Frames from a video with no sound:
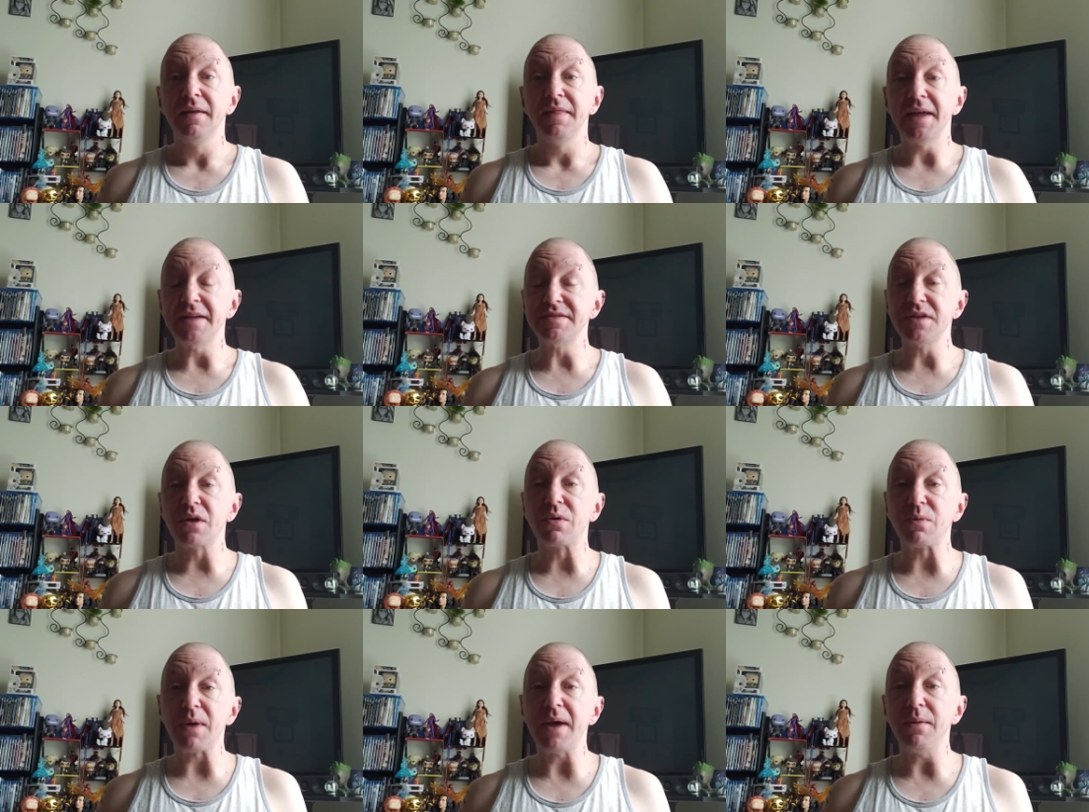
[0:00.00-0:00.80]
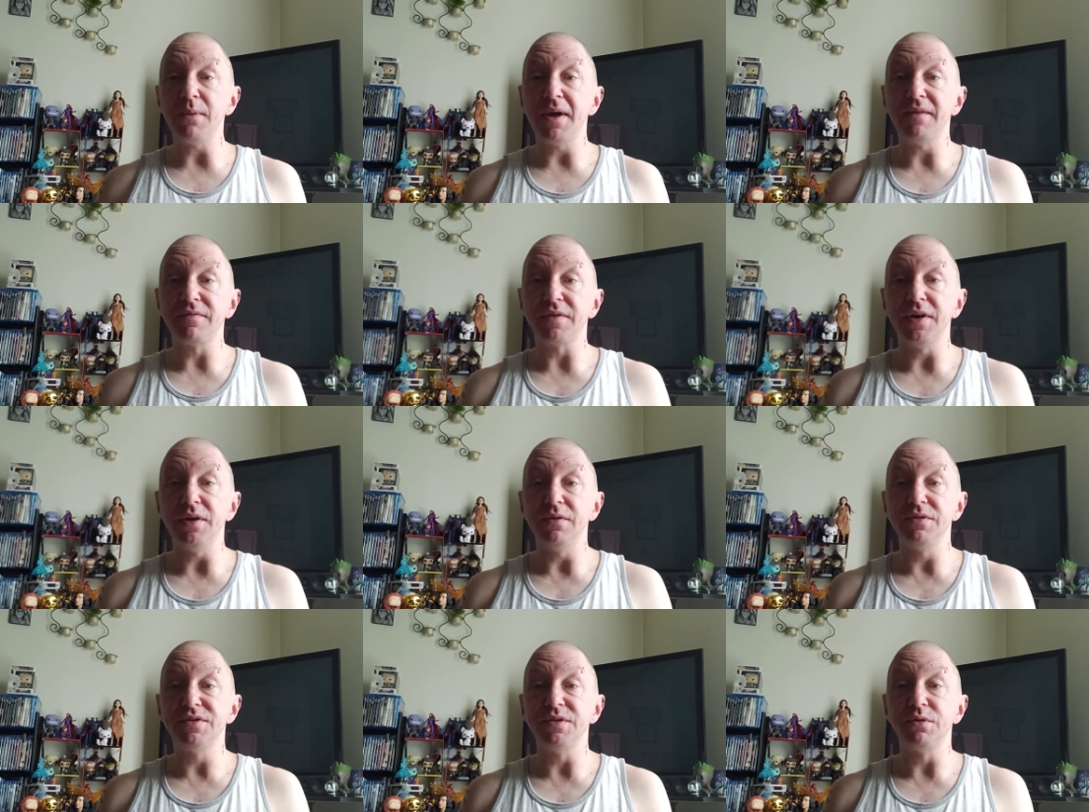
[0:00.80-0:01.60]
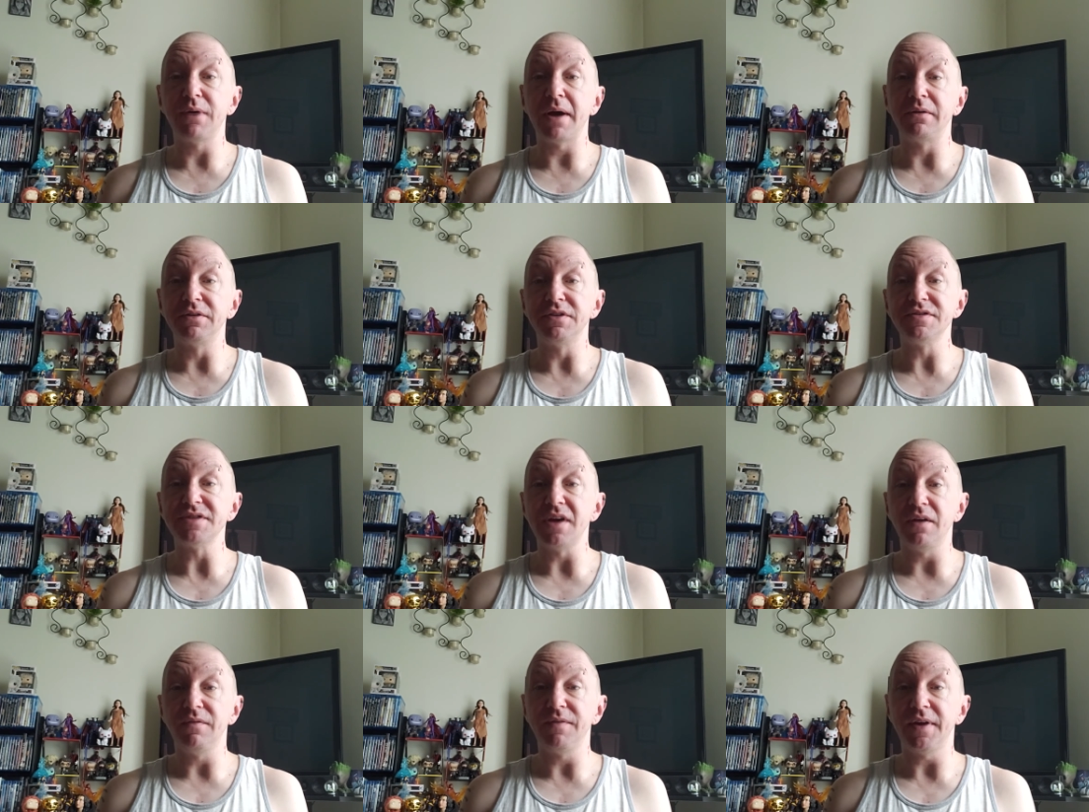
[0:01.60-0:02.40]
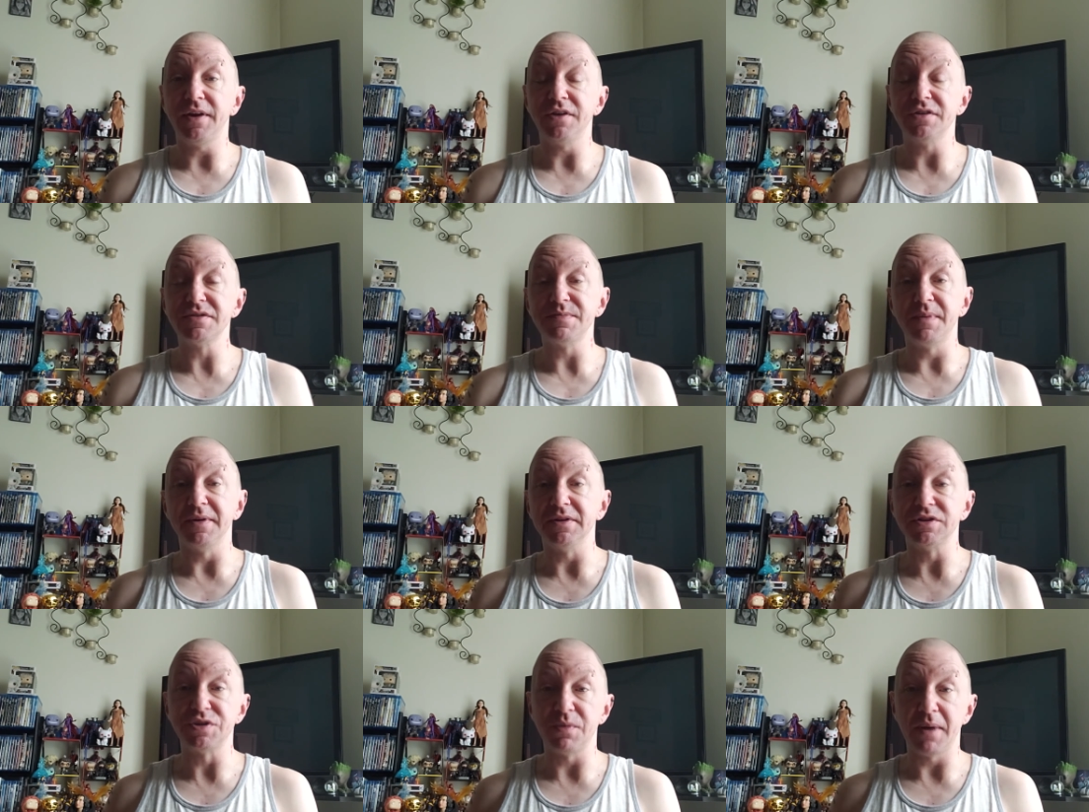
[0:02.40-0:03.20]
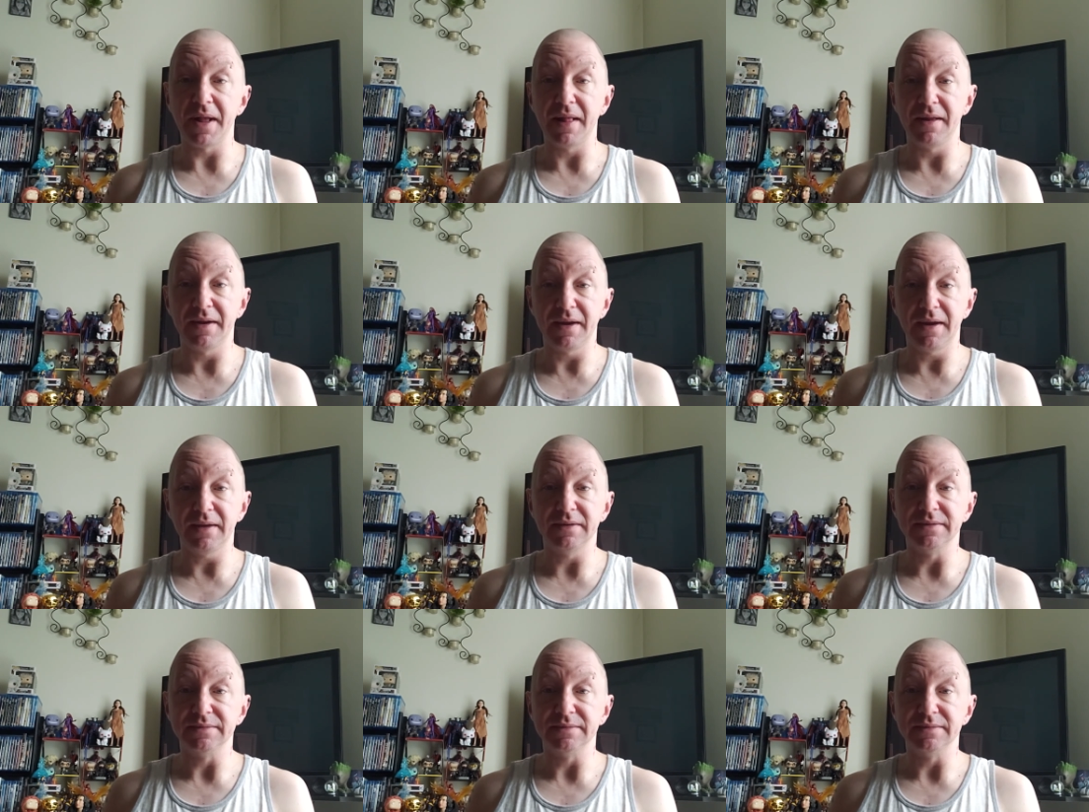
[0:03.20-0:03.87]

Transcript: that's a great way for you to ground yourself in your spirituality.